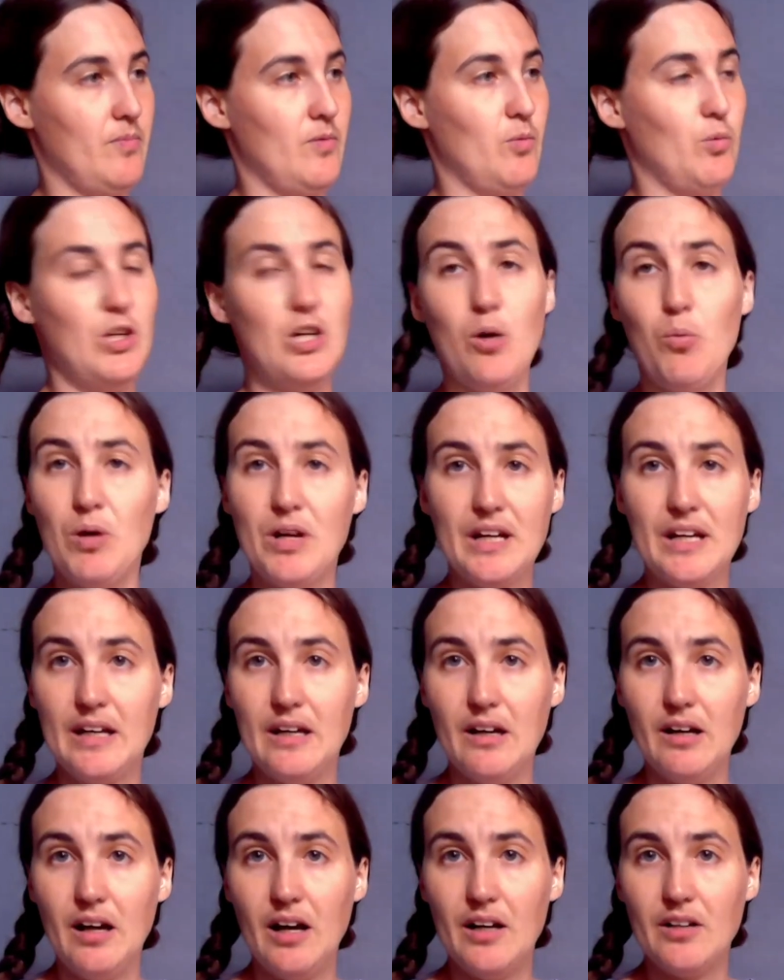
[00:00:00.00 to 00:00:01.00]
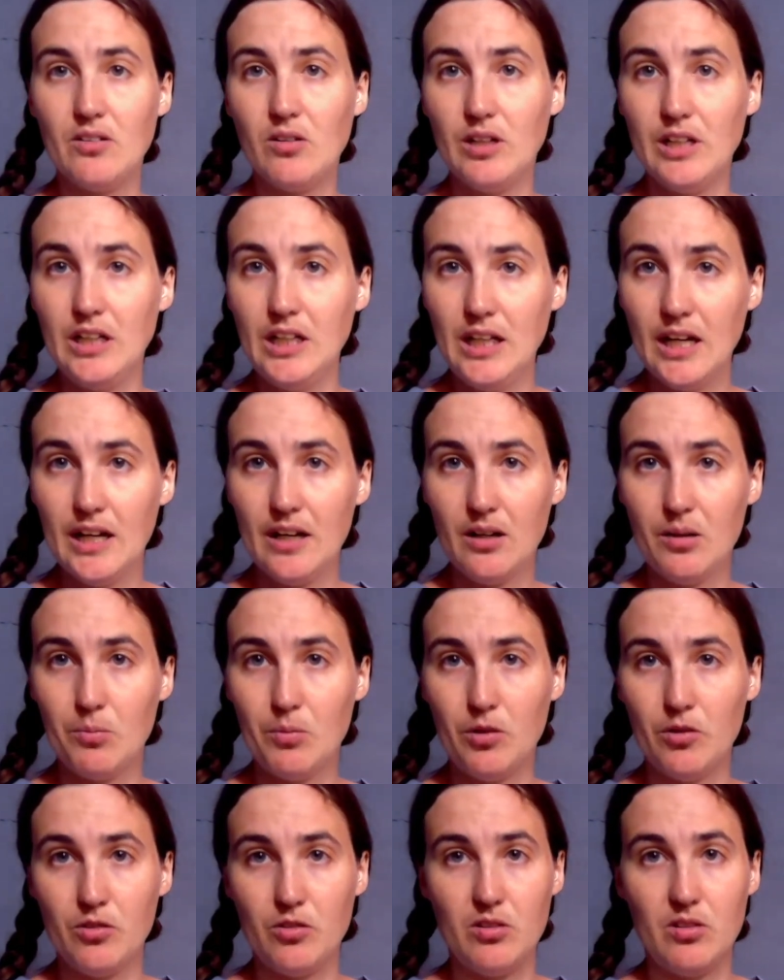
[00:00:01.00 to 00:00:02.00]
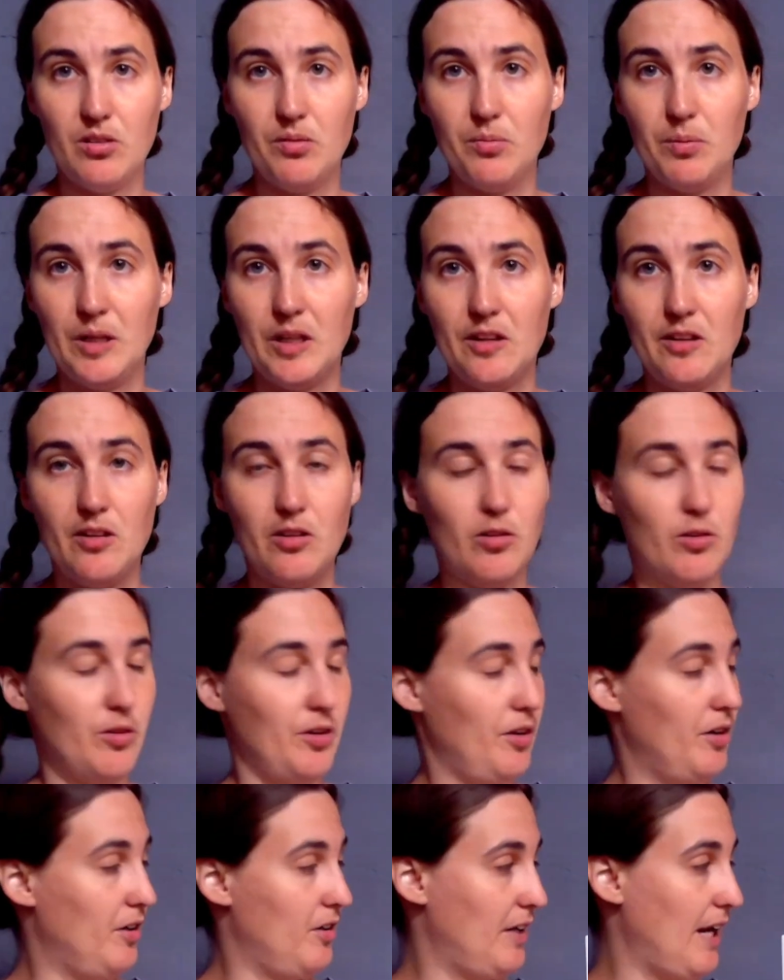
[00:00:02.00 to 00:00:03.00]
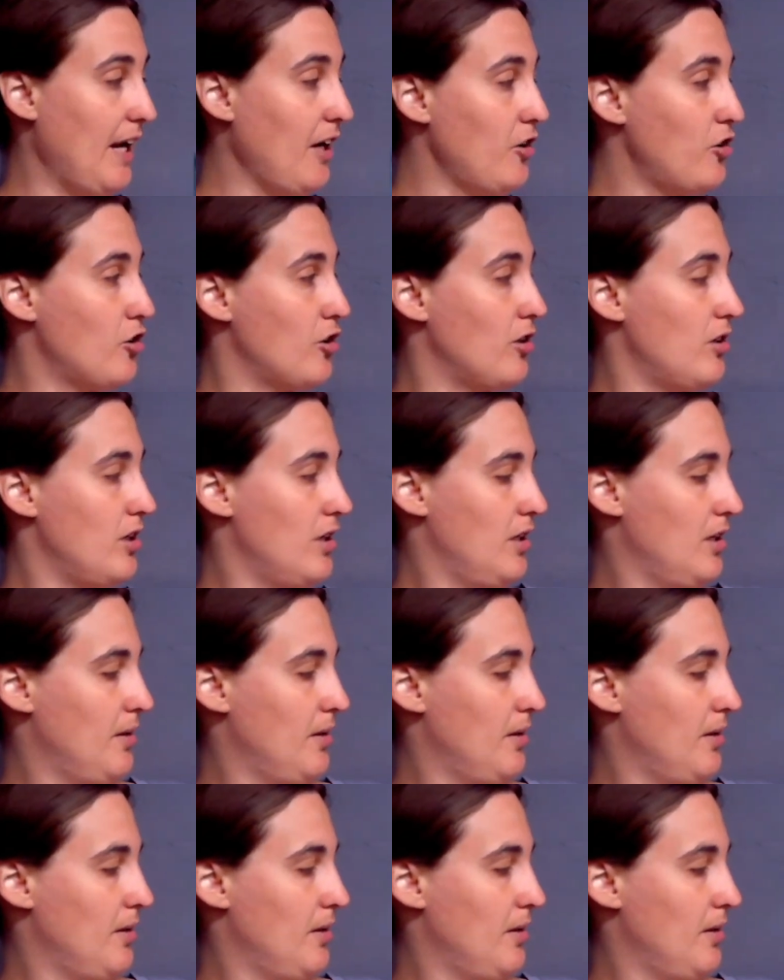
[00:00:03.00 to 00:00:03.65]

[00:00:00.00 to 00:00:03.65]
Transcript: We don't want to hunt any animals to be so they're endangered.